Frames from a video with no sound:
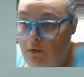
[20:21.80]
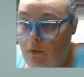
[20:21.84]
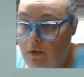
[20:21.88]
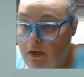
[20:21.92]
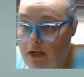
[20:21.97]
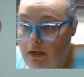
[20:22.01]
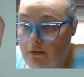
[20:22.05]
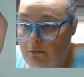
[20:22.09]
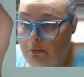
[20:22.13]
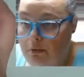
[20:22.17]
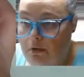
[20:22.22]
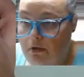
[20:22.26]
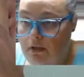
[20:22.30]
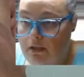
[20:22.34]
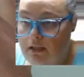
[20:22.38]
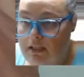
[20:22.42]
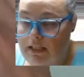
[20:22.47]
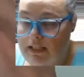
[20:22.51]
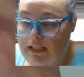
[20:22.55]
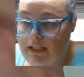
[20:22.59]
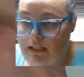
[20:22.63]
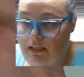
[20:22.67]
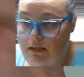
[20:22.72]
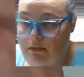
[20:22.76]
We can put
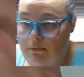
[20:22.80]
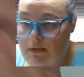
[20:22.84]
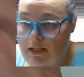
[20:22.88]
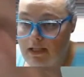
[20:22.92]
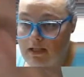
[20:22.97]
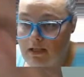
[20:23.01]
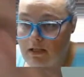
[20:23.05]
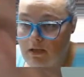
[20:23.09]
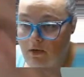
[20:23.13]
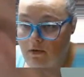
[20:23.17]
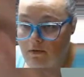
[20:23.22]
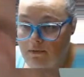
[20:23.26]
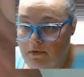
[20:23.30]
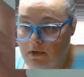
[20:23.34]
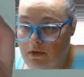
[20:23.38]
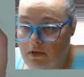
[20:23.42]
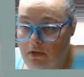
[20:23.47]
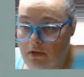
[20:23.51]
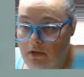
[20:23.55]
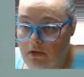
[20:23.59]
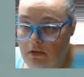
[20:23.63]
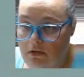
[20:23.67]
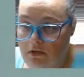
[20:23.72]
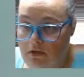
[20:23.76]
sentiments
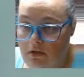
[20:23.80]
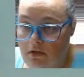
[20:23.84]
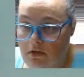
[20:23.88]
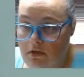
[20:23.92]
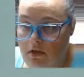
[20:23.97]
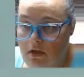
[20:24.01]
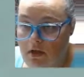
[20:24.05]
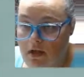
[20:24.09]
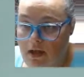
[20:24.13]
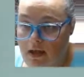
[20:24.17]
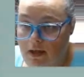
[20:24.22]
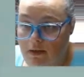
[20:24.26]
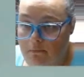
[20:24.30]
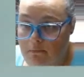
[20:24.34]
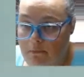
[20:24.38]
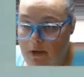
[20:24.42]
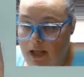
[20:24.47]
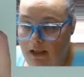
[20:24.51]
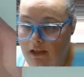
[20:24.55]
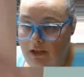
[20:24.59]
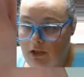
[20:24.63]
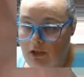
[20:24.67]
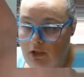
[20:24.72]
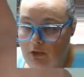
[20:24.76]
over,
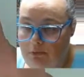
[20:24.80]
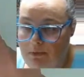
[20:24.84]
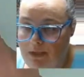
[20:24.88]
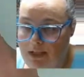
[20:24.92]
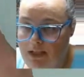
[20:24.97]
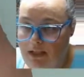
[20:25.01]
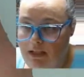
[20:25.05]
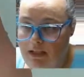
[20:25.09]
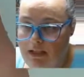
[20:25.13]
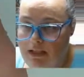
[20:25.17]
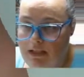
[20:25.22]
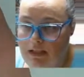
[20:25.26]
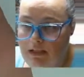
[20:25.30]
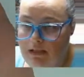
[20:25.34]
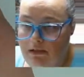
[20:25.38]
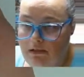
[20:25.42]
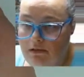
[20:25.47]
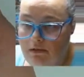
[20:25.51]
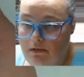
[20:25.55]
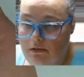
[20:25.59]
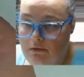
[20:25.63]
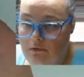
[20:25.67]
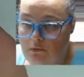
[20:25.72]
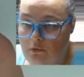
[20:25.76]
embellishments,
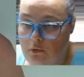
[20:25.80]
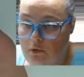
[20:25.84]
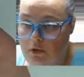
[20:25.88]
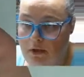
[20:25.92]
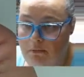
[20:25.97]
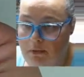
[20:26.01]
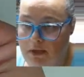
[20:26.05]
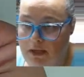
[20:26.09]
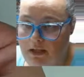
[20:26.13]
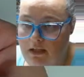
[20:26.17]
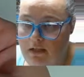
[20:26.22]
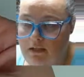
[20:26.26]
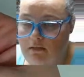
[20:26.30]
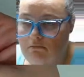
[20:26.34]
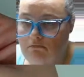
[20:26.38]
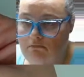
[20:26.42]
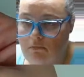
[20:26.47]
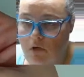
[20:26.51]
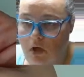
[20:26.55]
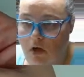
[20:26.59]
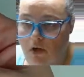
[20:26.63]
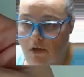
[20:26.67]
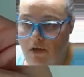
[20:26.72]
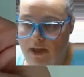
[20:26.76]
ribbon,
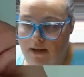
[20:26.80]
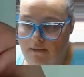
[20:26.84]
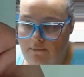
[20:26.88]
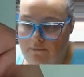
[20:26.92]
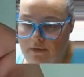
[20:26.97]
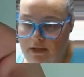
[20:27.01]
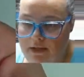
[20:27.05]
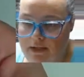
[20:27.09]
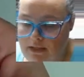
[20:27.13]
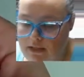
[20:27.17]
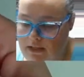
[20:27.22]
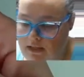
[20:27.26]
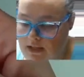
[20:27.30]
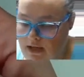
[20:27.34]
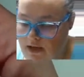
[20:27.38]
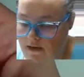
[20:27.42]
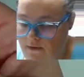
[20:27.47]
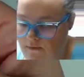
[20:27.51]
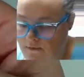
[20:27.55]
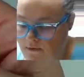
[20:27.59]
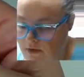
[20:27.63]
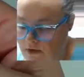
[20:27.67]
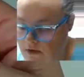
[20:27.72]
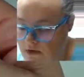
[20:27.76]
all that fun
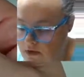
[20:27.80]
stuff.